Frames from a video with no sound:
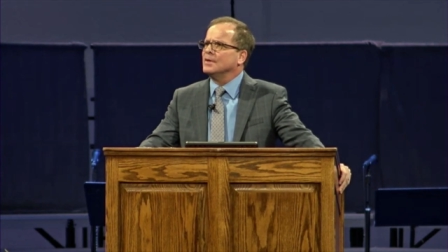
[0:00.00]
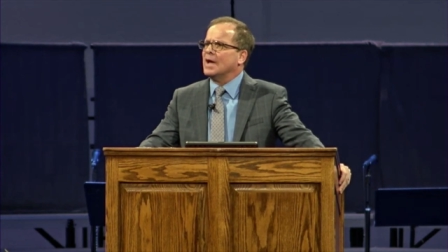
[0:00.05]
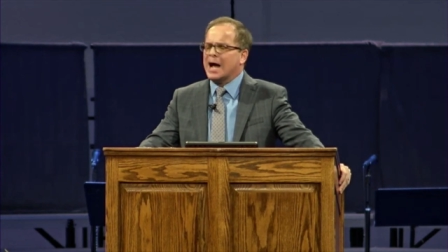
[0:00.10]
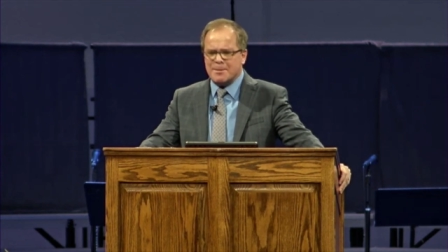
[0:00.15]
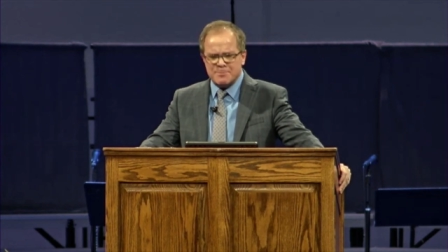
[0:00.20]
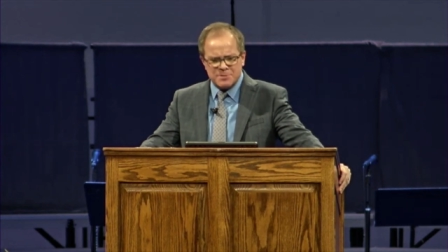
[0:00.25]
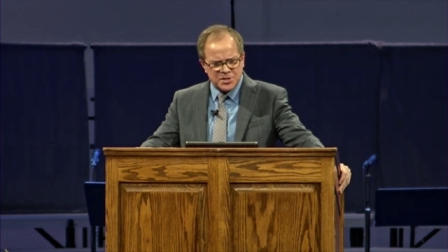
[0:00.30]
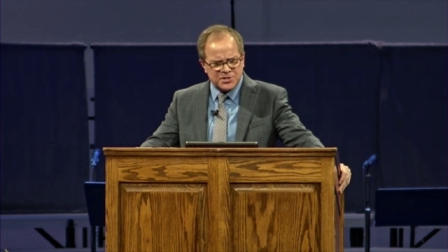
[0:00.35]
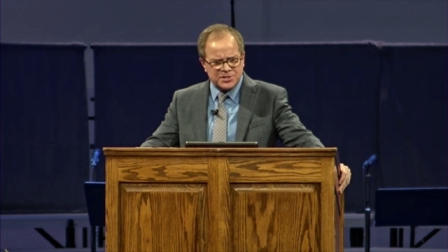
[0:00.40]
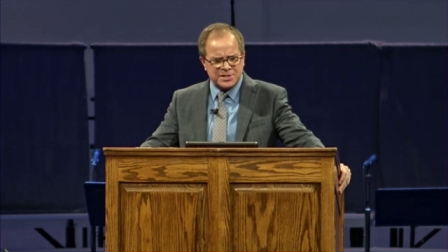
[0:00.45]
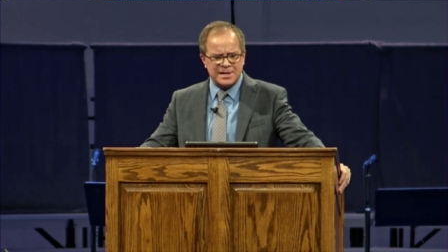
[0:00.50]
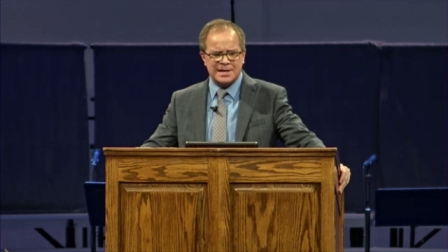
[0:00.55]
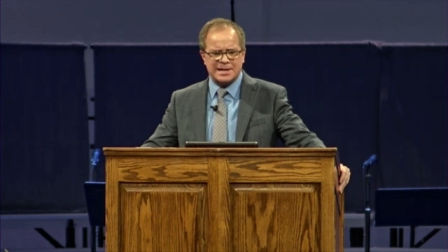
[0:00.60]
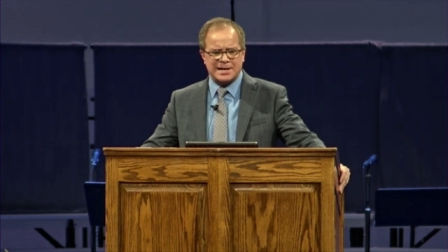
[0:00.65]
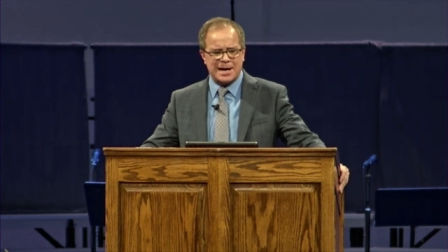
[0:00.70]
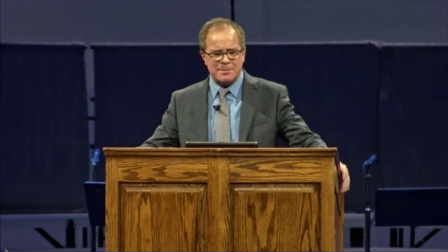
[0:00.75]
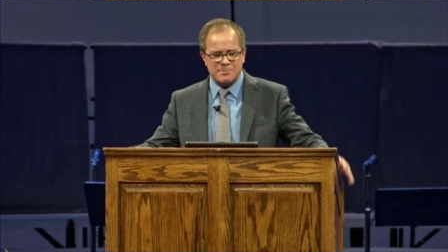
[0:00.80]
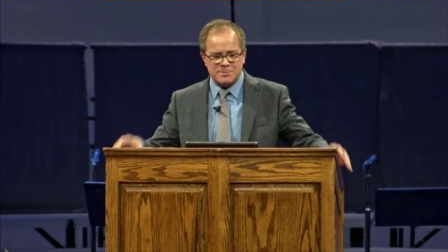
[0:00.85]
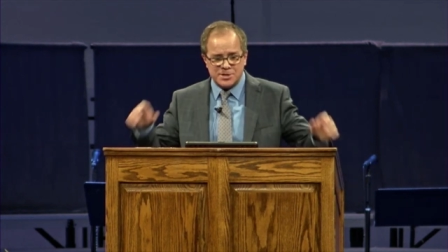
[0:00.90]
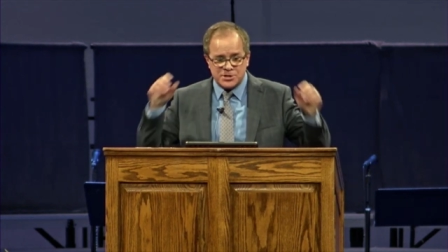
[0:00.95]
I'm just going to
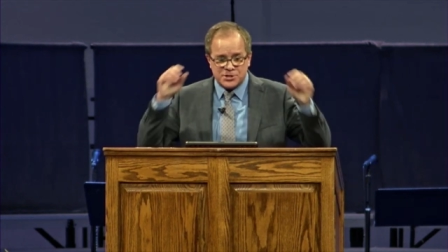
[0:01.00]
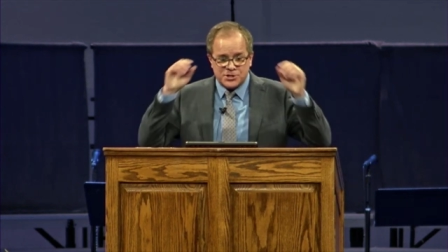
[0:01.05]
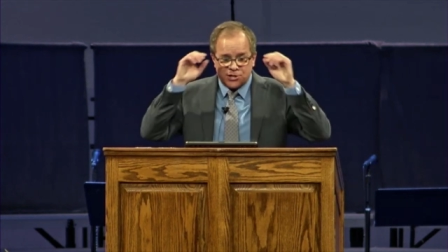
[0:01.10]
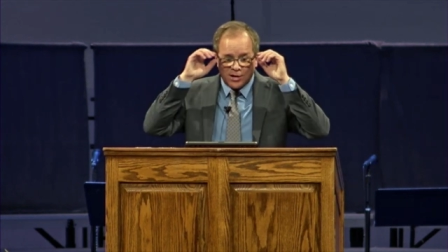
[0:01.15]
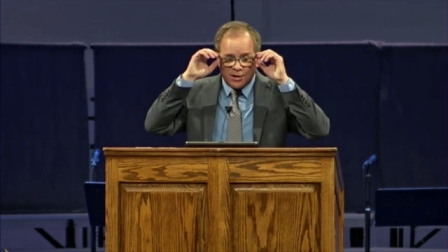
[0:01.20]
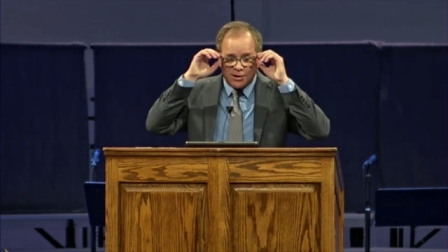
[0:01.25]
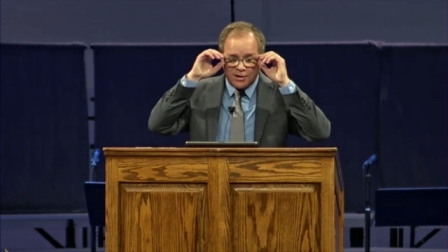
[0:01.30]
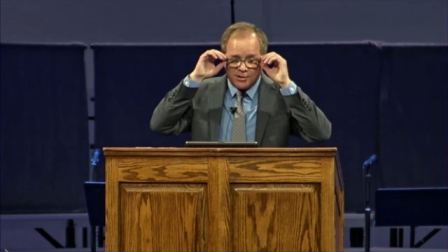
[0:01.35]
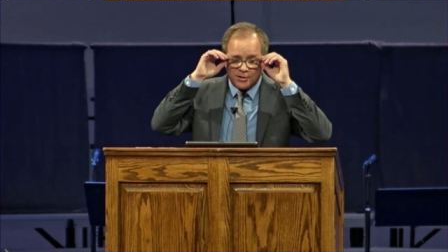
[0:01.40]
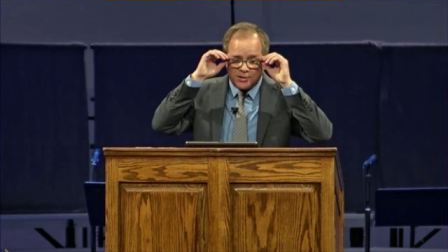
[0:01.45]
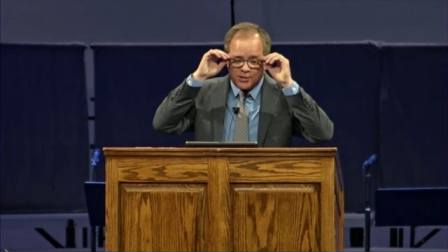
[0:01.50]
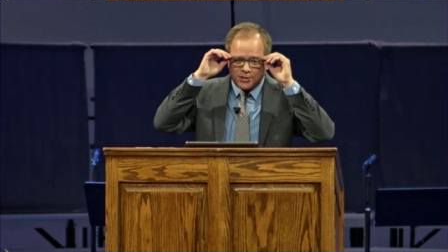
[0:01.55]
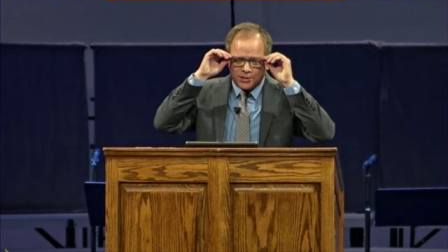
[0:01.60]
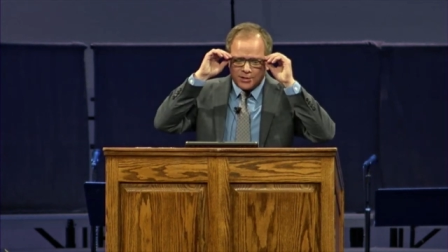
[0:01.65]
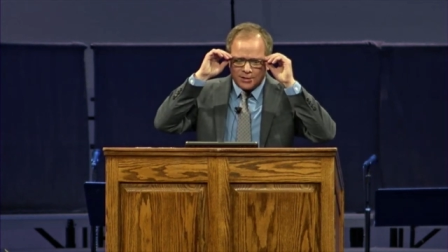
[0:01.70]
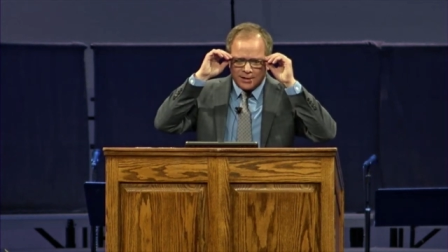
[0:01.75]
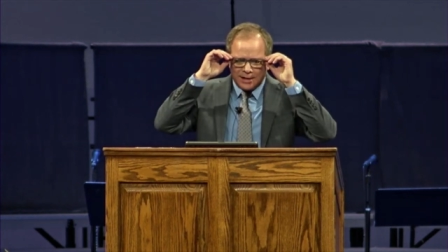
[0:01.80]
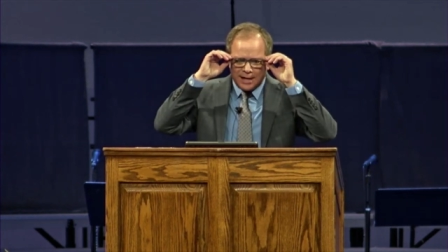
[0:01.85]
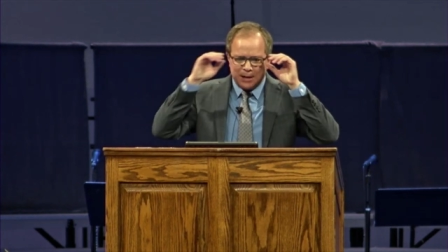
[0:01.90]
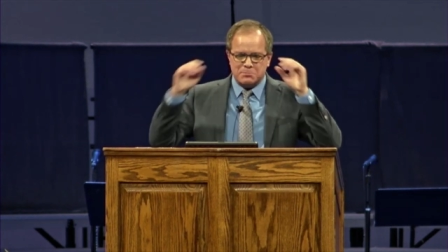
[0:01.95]
come to church
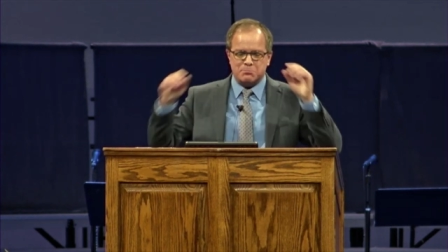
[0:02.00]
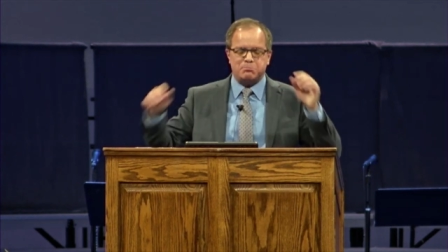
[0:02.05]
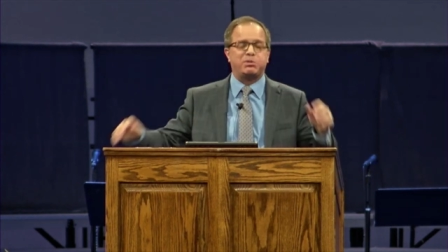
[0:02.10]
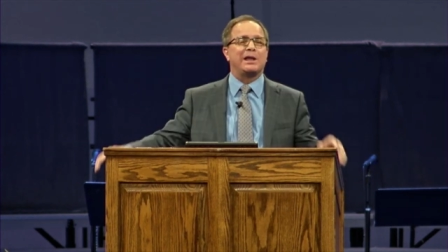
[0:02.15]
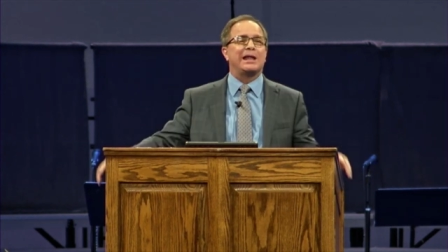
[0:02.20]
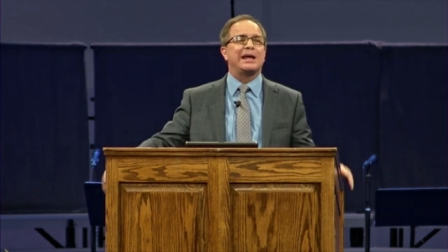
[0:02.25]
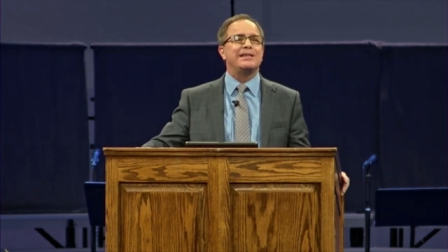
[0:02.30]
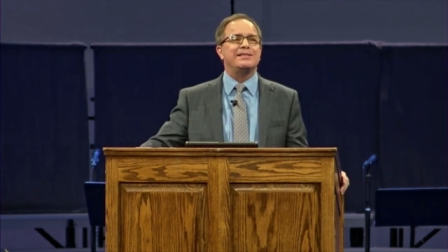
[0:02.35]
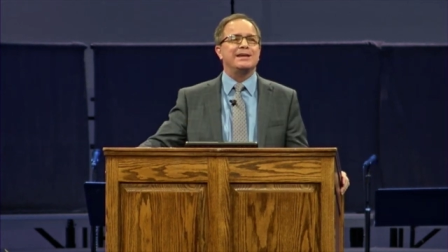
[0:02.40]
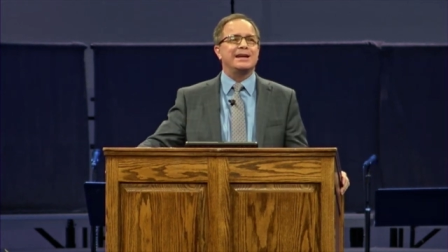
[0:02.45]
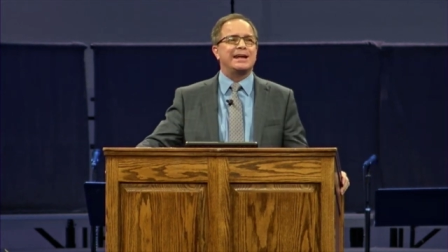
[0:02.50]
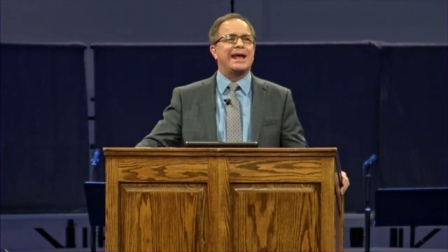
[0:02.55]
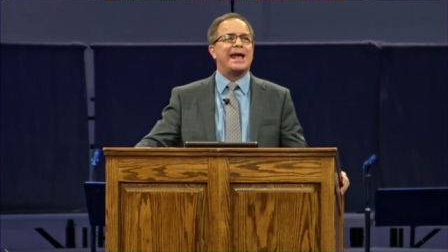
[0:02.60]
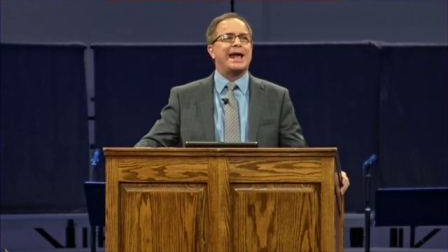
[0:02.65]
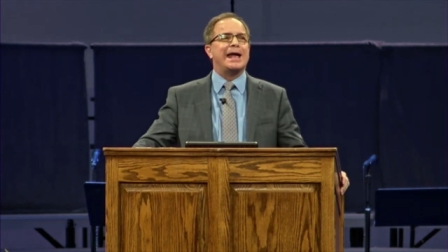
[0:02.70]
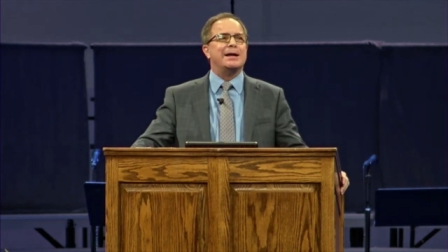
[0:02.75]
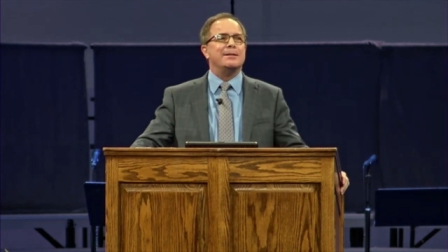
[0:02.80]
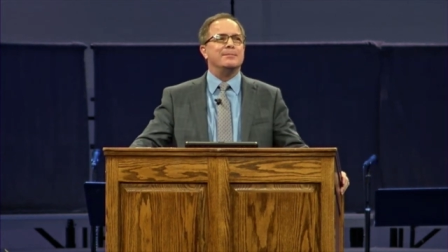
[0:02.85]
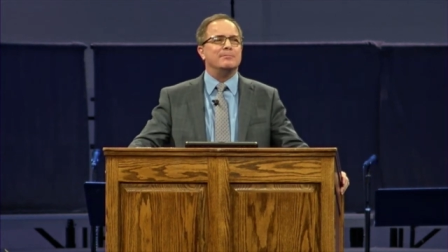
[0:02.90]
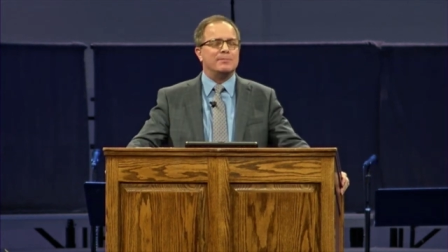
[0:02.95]
and play the
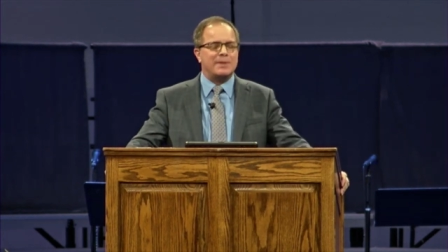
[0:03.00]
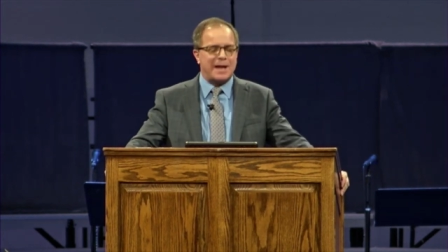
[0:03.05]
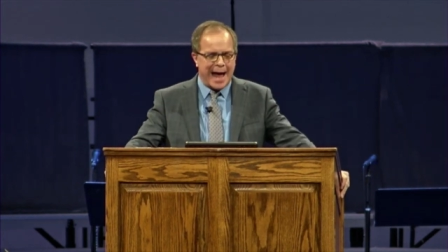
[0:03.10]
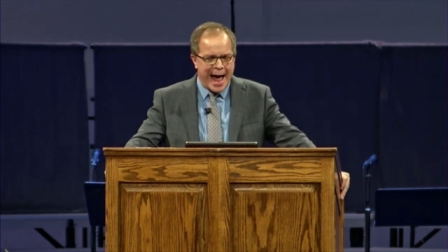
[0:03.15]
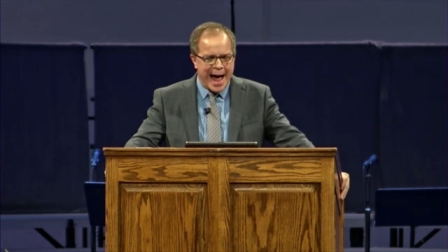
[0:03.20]
game,